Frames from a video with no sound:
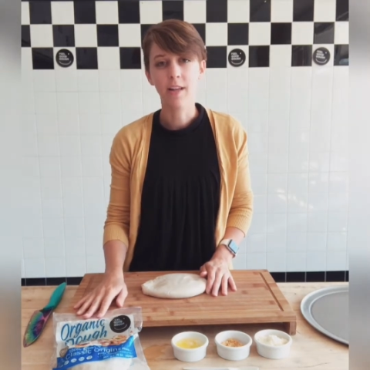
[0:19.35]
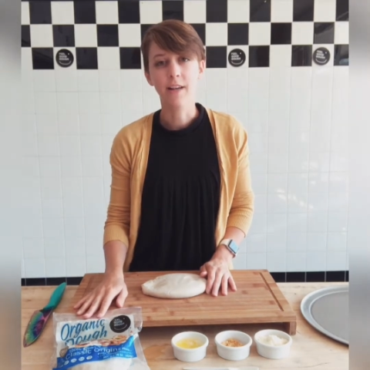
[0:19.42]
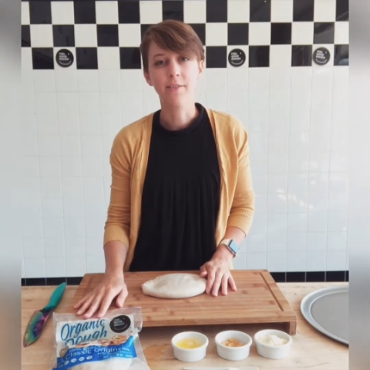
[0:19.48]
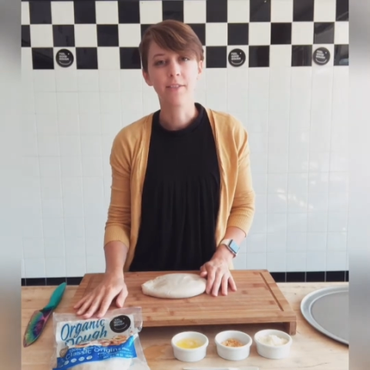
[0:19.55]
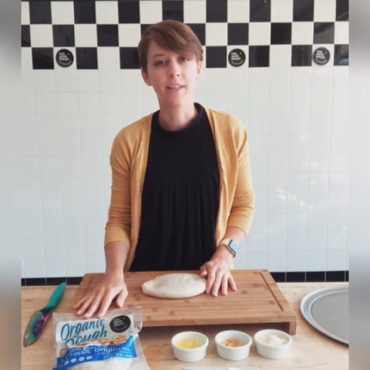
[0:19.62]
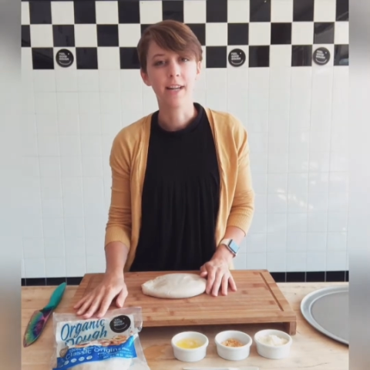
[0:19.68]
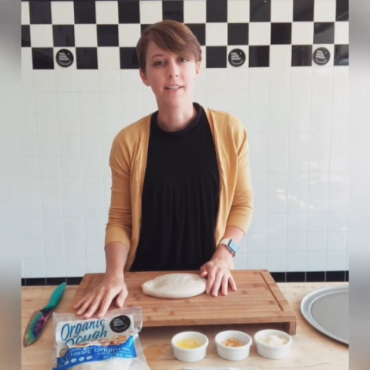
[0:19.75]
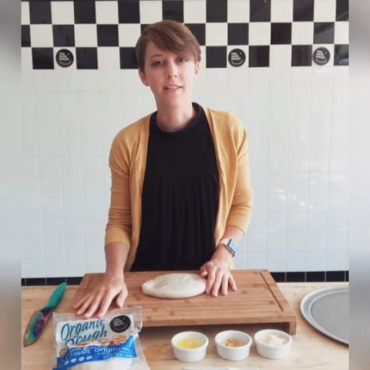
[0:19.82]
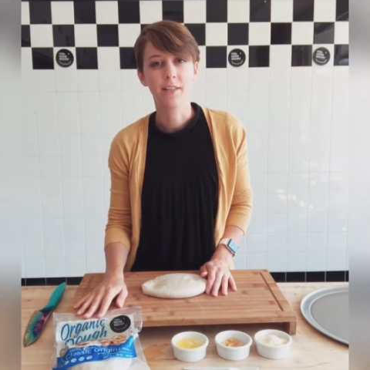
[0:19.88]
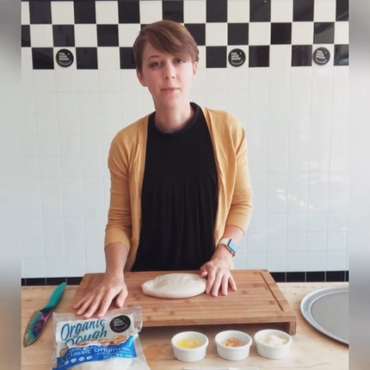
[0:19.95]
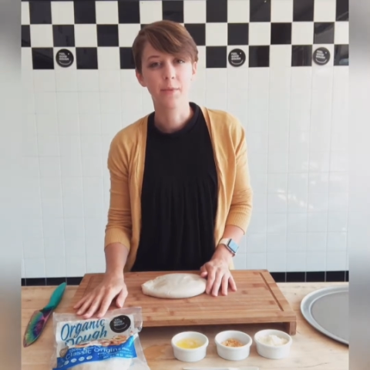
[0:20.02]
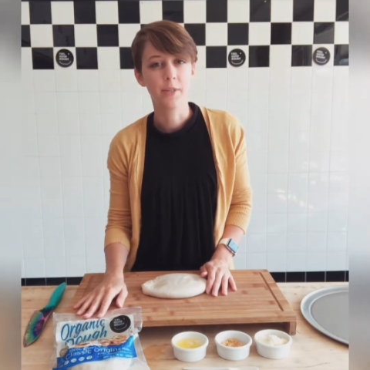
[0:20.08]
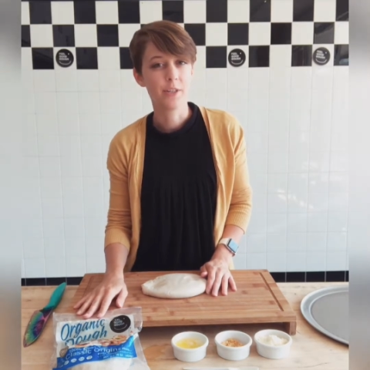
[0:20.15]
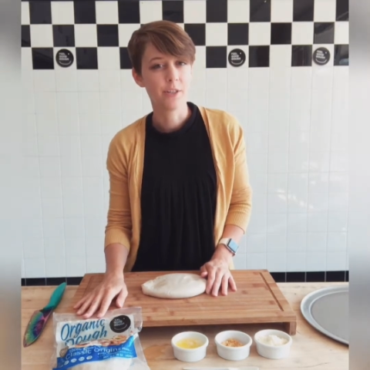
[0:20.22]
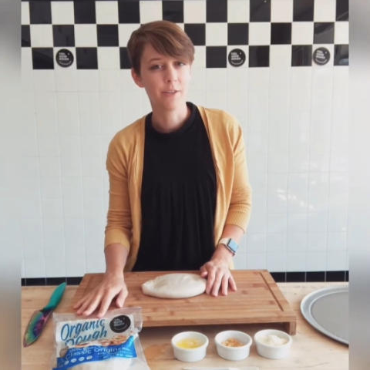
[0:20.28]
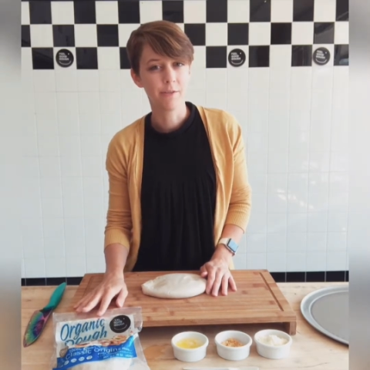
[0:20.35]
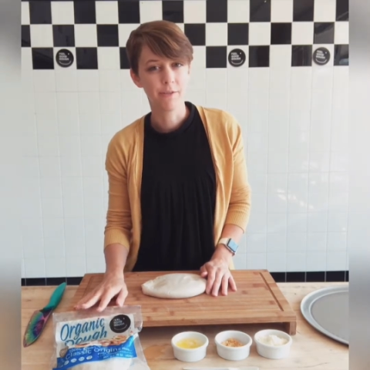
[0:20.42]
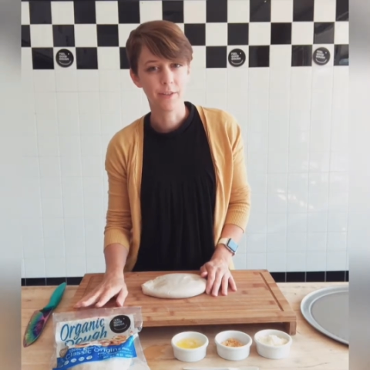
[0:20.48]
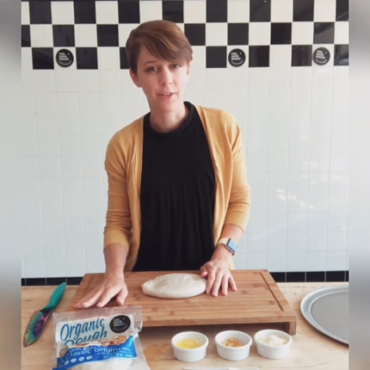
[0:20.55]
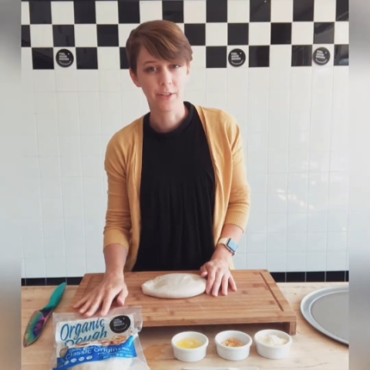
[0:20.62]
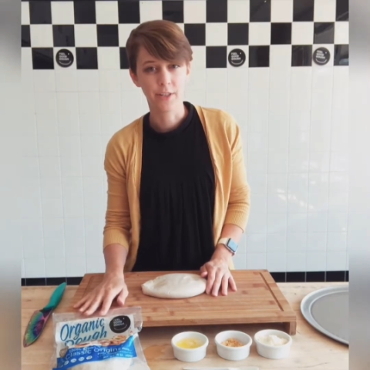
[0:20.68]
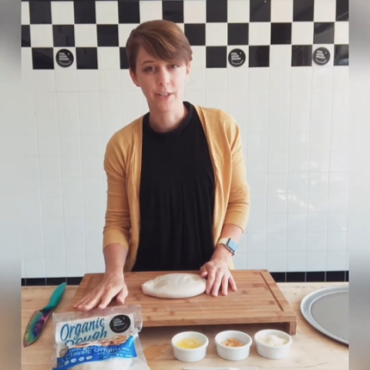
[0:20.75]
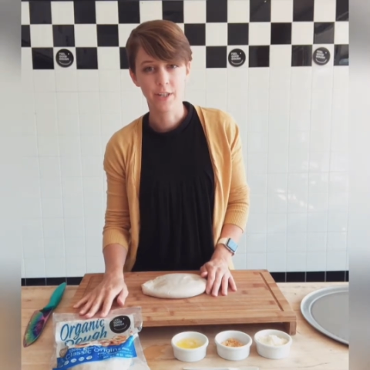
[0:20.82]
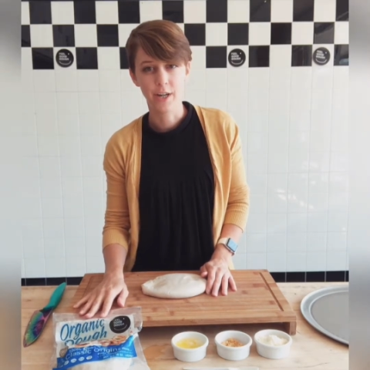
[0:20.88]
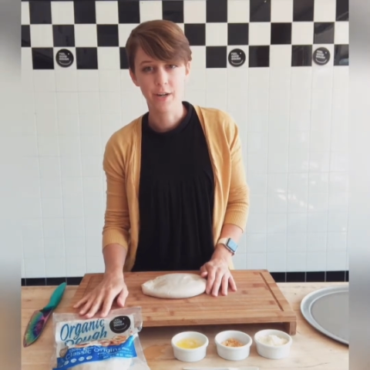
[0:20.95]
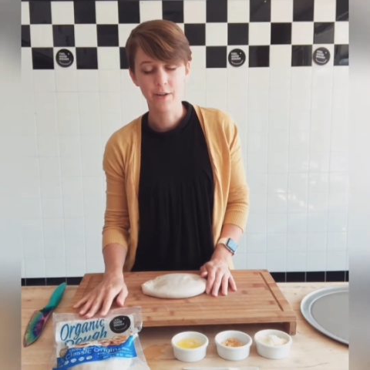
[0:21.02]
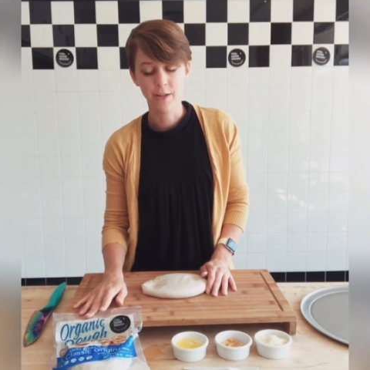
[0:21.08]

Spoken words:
of classic original feel-good dough.